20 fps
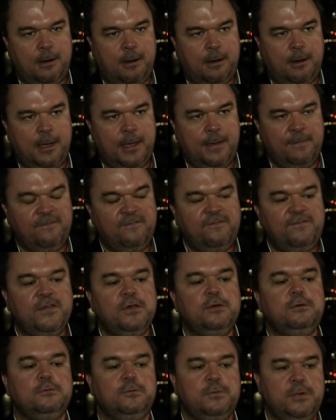I am
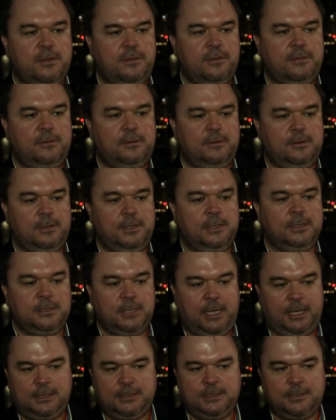filled with
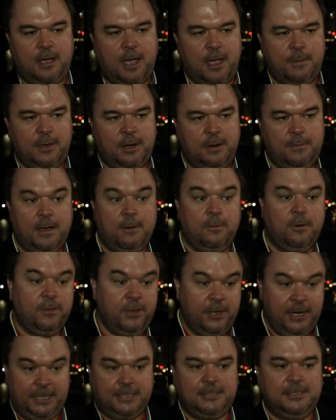excitement about what
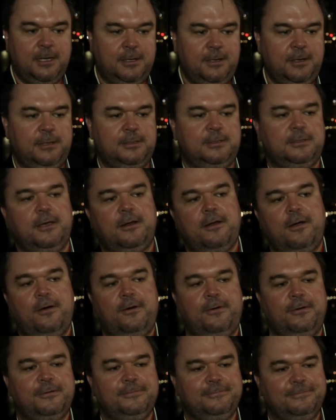the next 10 years is going to
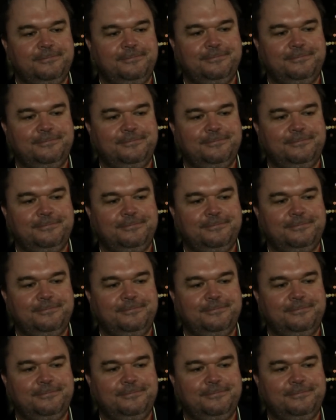hold.